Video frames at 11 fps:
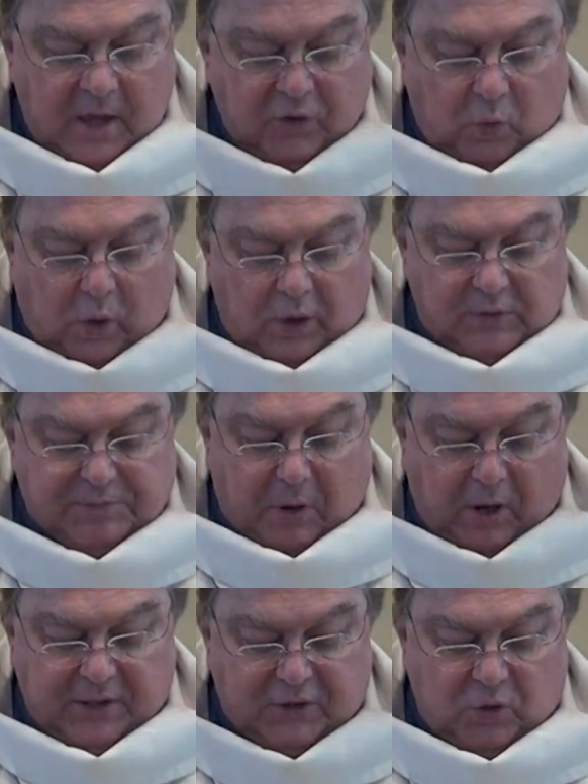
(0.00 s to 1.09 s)
The water was
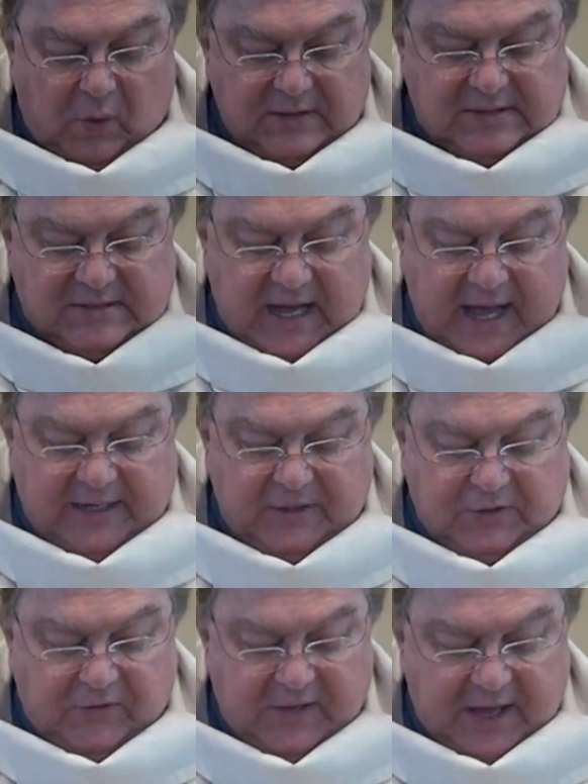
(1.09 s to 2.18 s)
parted to one side
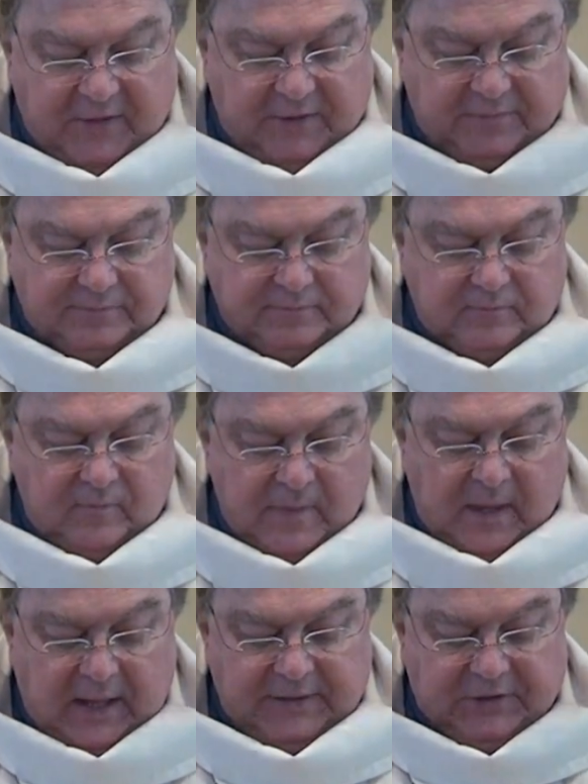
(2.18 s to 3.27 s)
and to the other,
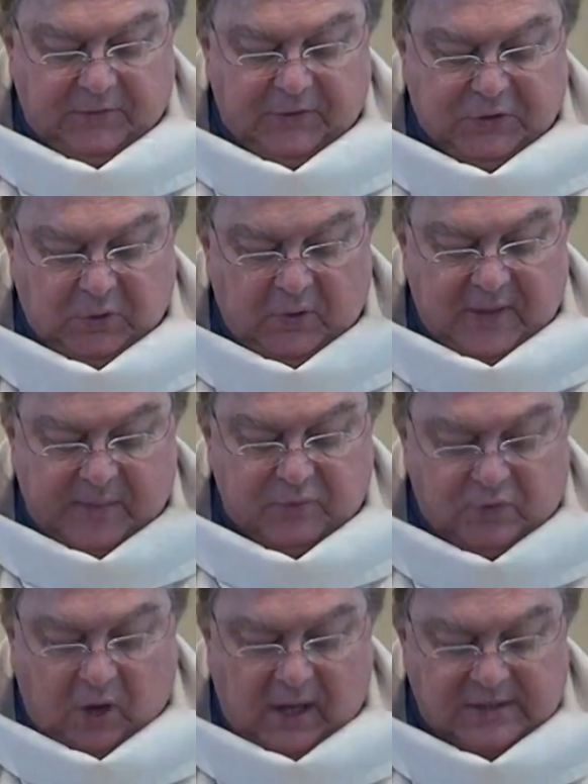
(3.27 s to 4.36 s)
until the two of them
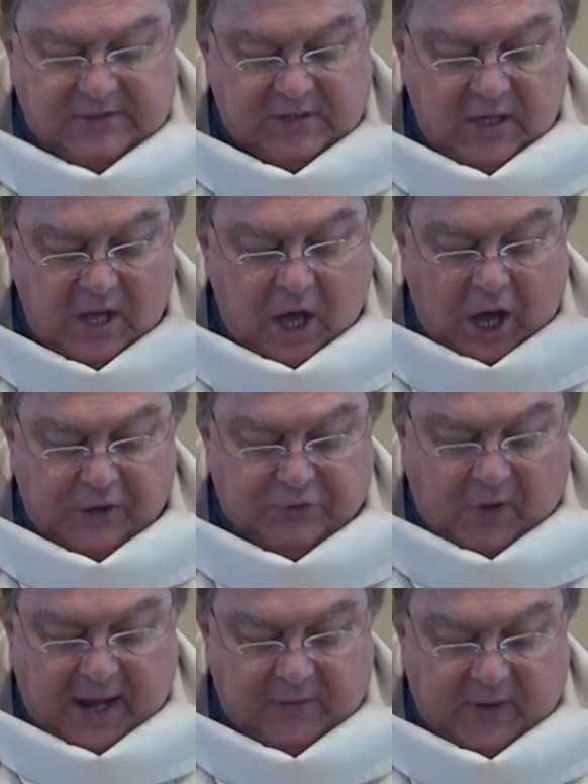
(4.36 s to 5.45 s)
crossed on
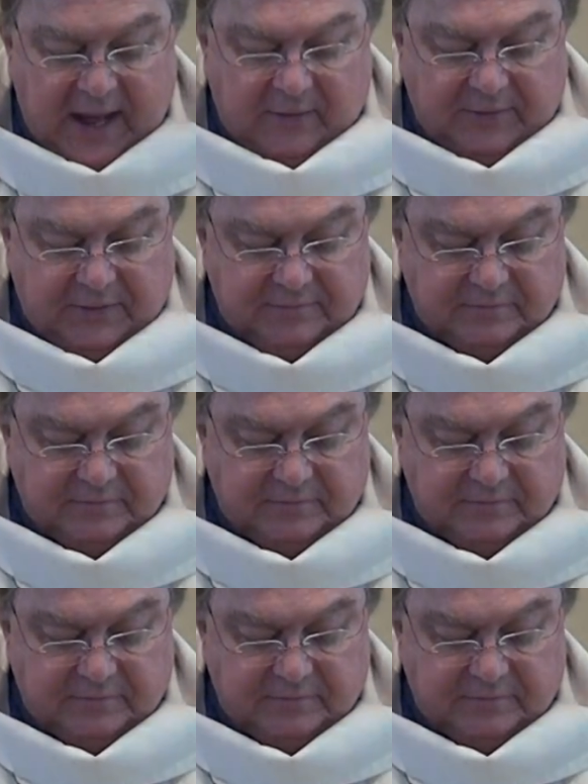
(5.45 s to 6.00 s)
dry ground.